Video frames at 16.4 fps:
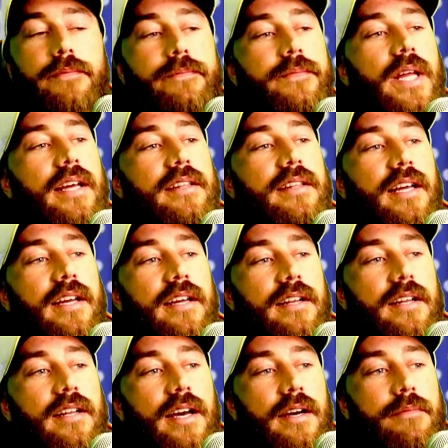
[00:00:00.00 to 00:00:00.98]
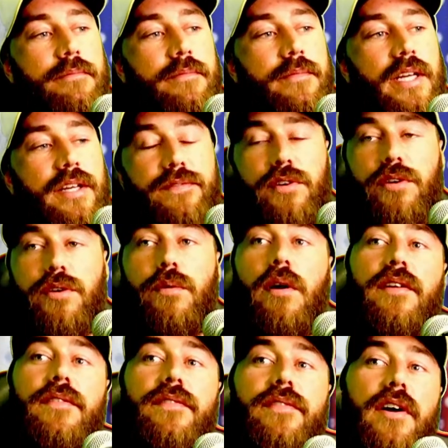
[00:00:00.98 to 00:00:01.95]
And then if you
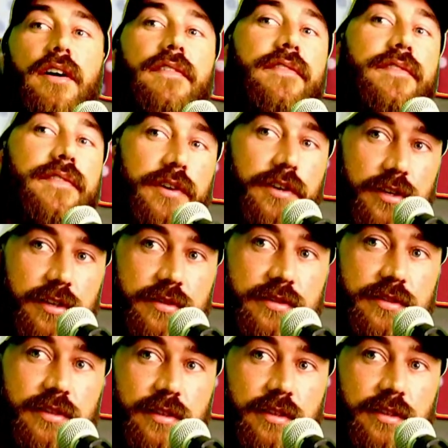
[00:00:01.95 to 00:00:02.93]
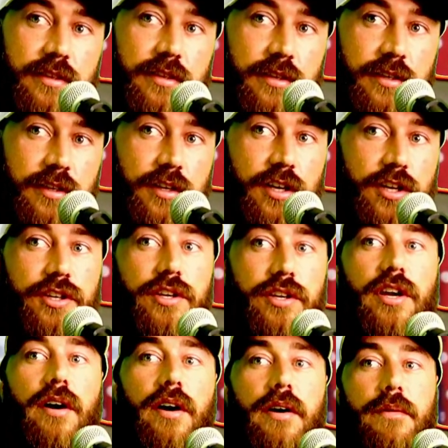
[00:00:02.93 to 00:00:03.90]
qualify first, you
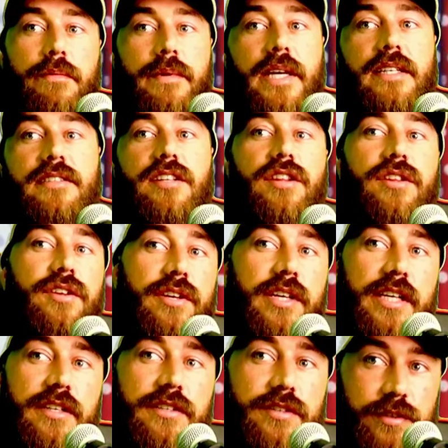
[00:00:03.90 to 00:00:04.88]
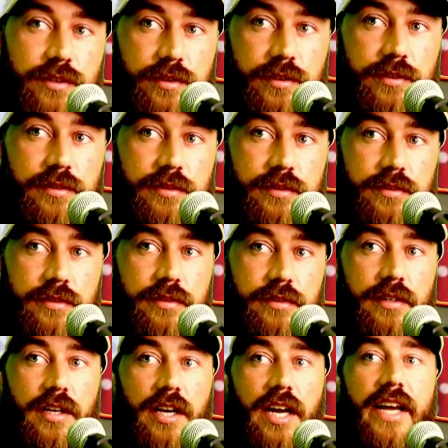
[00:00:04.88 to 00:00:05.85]
go up against 32.
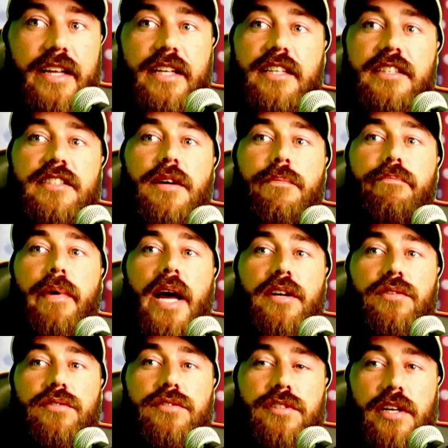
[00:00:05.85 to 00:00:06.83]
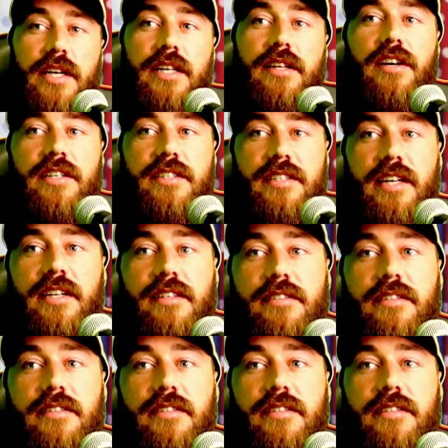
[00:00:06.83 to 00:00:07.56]
And then it's a battle tree like tennis.